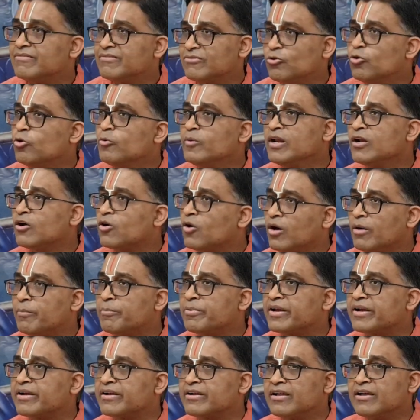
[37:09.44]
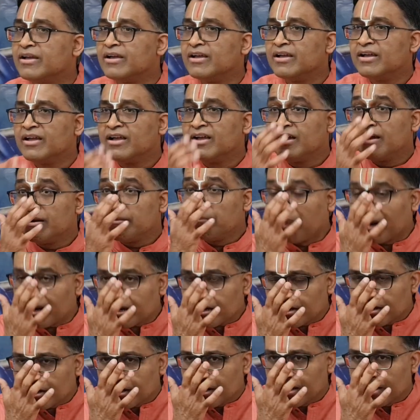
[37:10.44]
Who will cooperate?
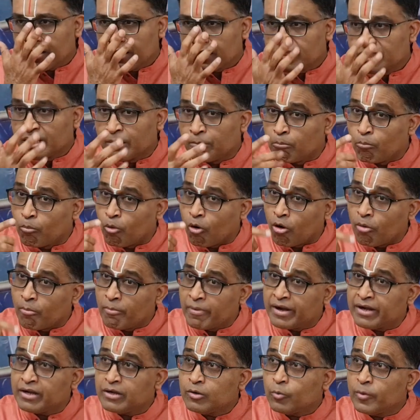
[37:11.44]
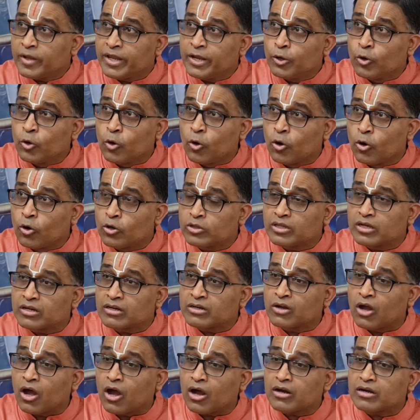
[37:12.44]
But the moment we know the
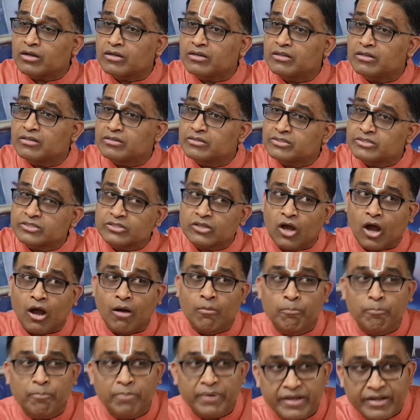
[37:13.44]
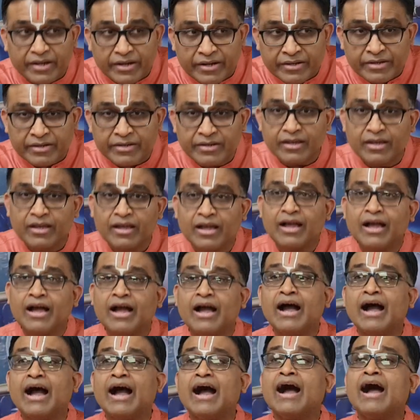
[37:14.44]
doctor is competent
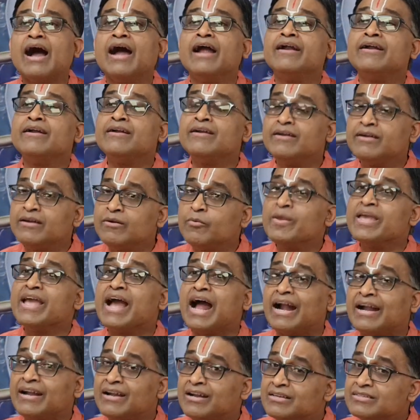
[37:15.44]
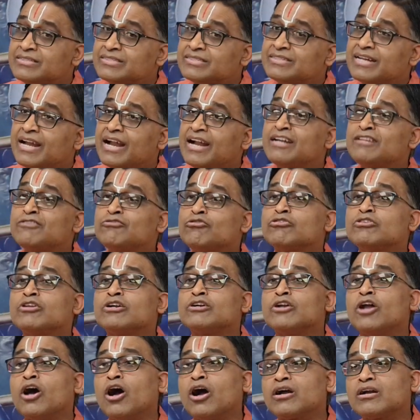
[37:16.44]
and we understand through the
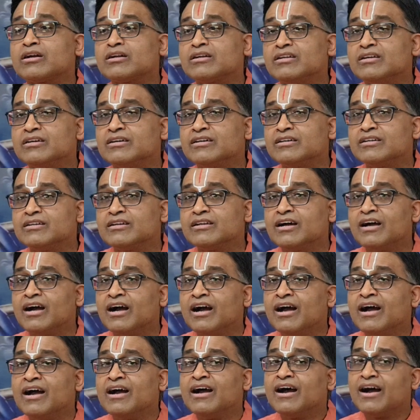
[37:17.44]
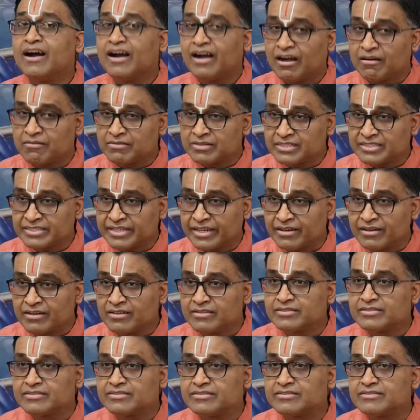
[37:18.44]
doctor our
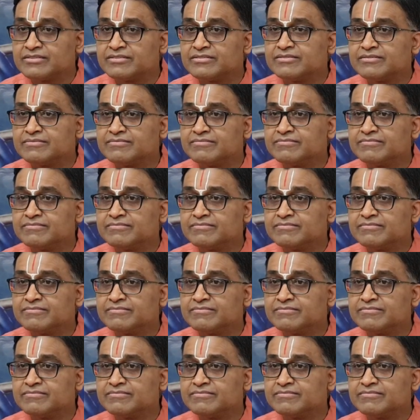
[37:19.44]
sickness